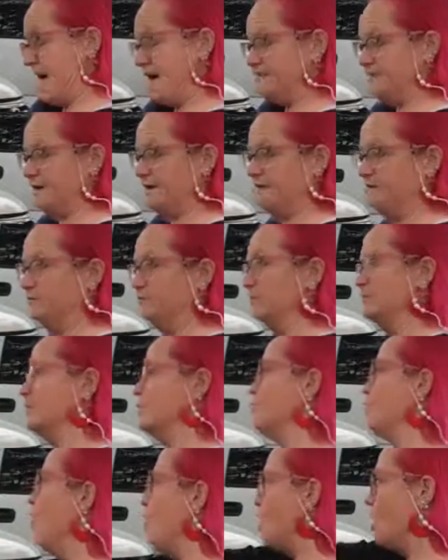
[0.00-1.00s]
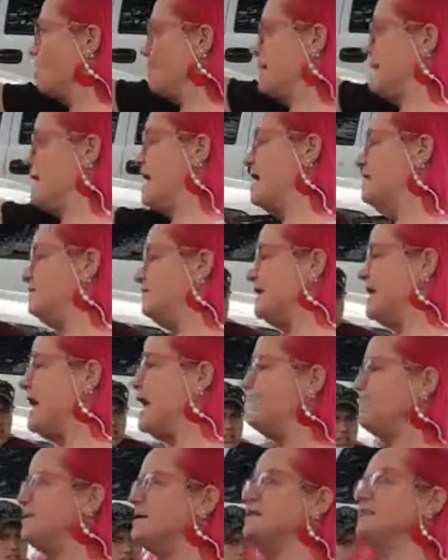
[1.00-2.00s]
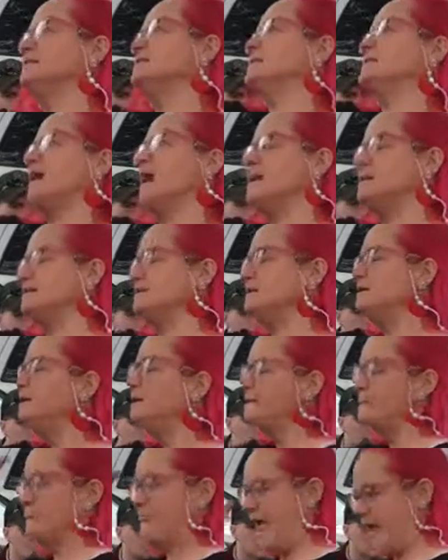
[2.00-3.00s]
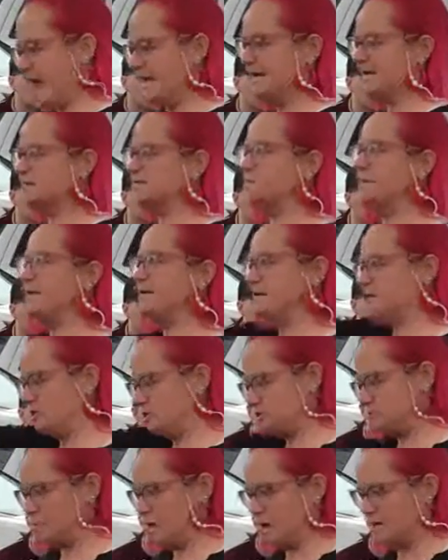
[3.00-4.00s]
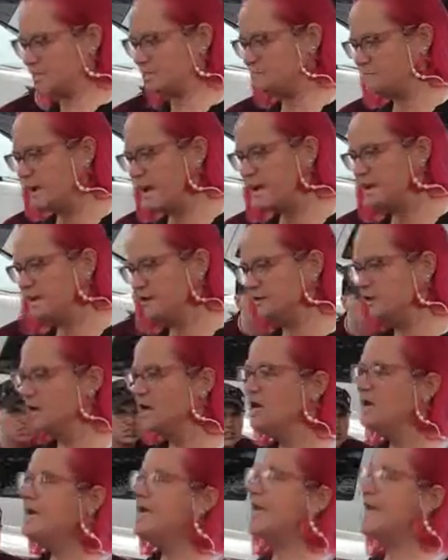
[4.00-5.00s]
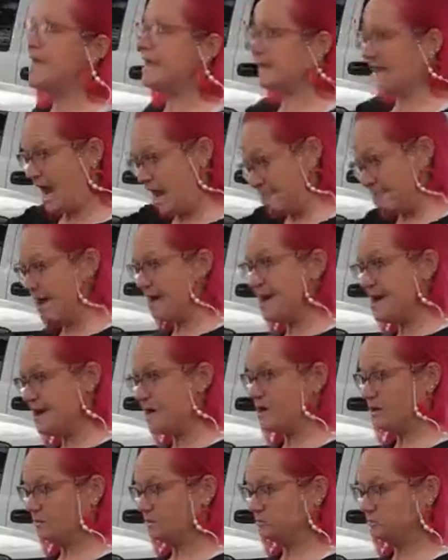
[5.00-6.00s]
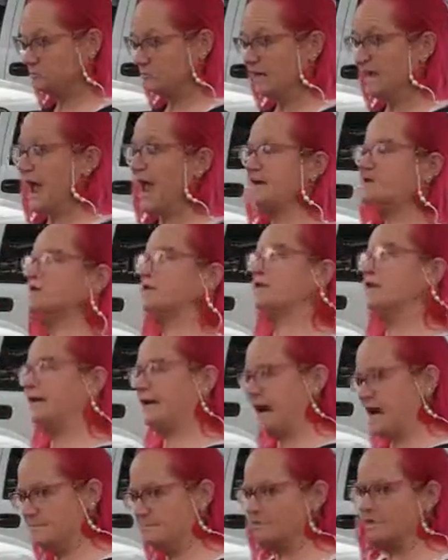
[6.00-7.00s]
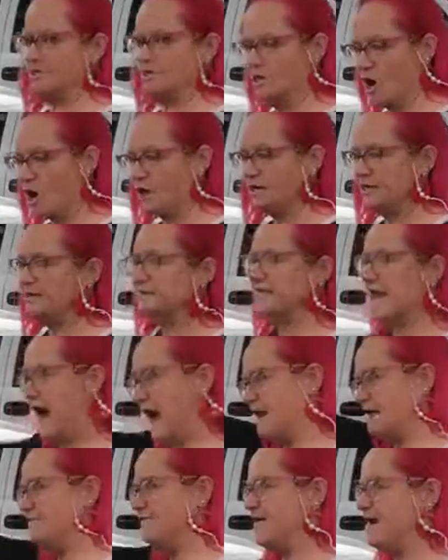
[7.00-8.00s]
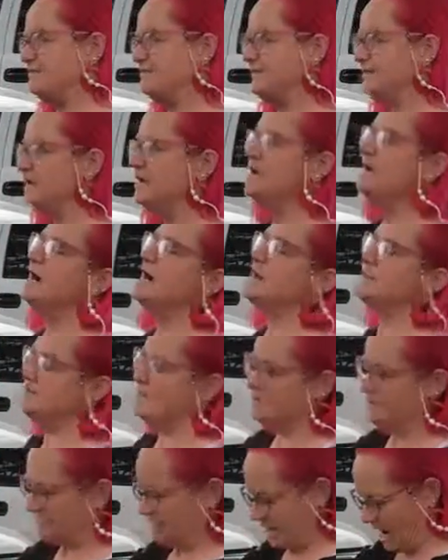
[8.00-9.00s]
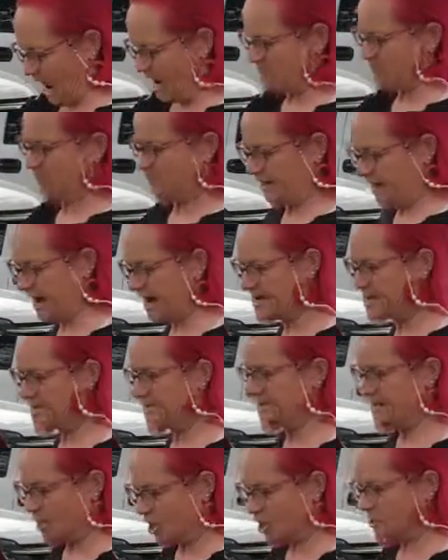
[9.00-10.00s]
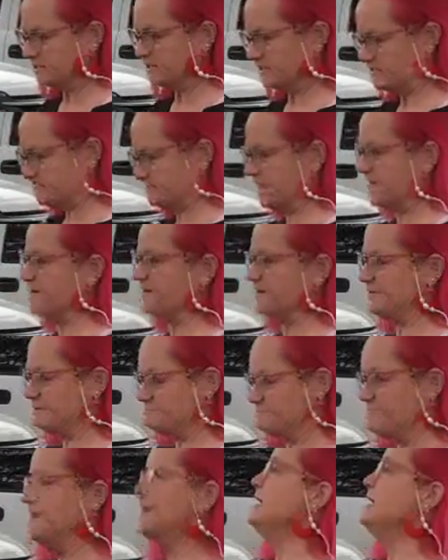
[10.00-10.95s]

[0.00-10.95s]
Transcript: heaven, when the war in heaven happened and Satan and his minions were expelled, he came here. Actually, he came to the darkness out of heaven. And then when God created the earth and stuff and